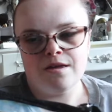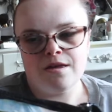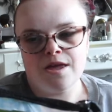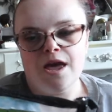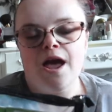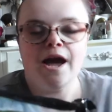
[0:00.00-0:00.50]

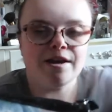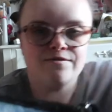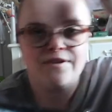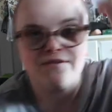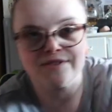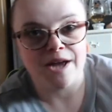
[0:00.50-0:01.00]
hay
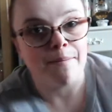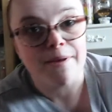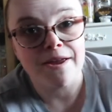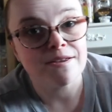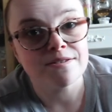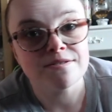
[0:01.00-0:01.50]
fever
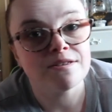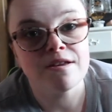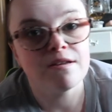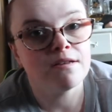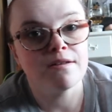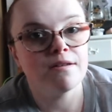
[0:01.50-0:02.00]
tablets.
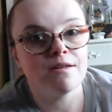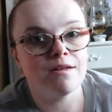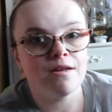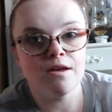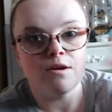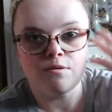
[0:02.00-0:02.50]

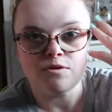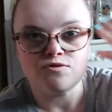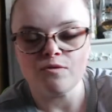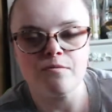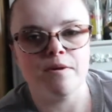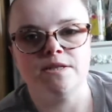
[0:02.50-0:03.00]
What's
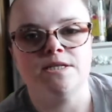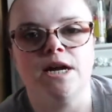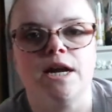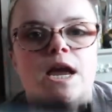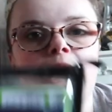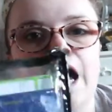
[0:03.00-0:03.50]
wrong with me today?
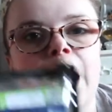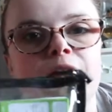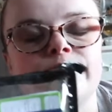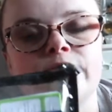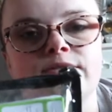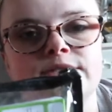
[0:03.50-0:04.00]
Hay
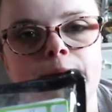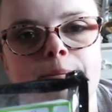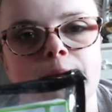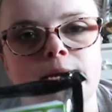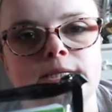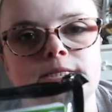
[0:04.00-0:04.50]
fever
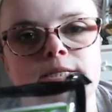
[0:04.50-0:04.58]
tablets